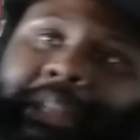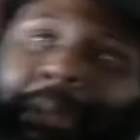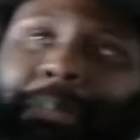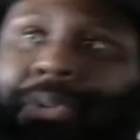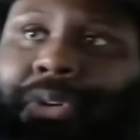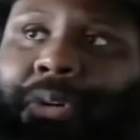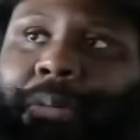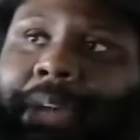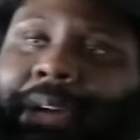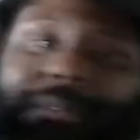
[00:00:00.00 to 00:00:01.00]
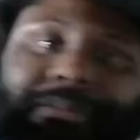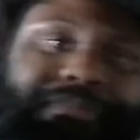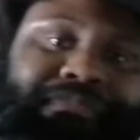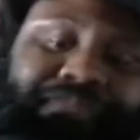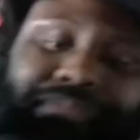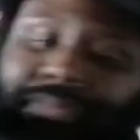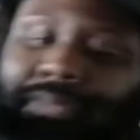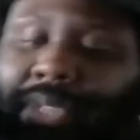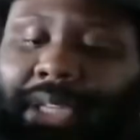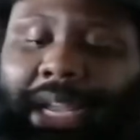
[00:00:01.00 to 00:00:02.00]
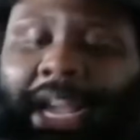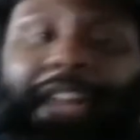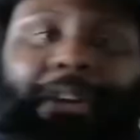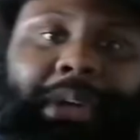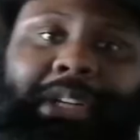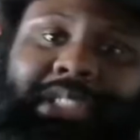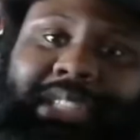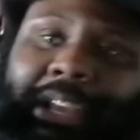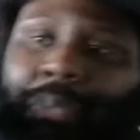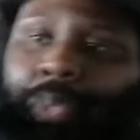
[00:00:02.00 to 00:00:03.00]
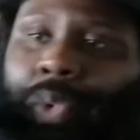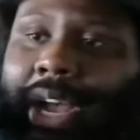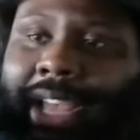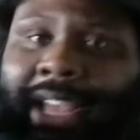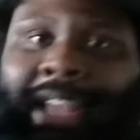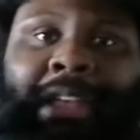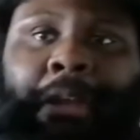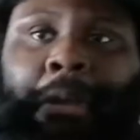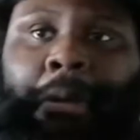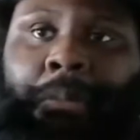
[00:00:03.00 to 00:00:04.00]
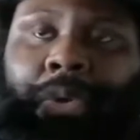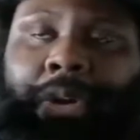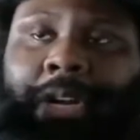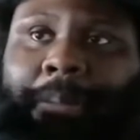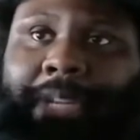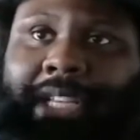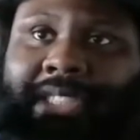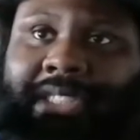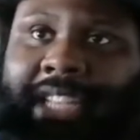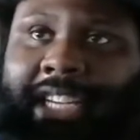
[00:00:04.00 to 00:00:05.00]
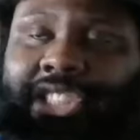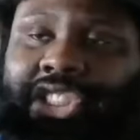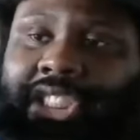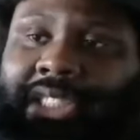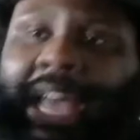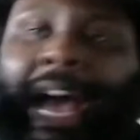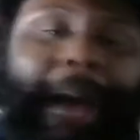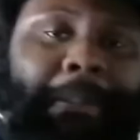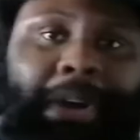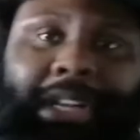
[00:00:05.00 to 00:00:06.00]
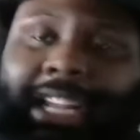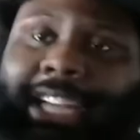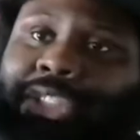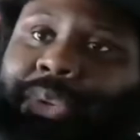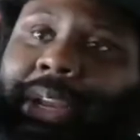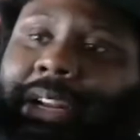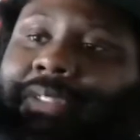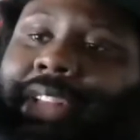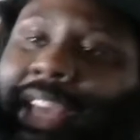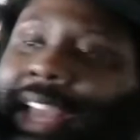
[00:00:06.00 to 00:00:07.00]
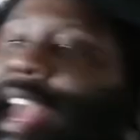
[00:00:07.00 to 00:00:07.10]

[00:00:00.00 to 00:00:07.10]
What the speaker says: that people know about. I don't understand why more companies didn't just hop on that train of like,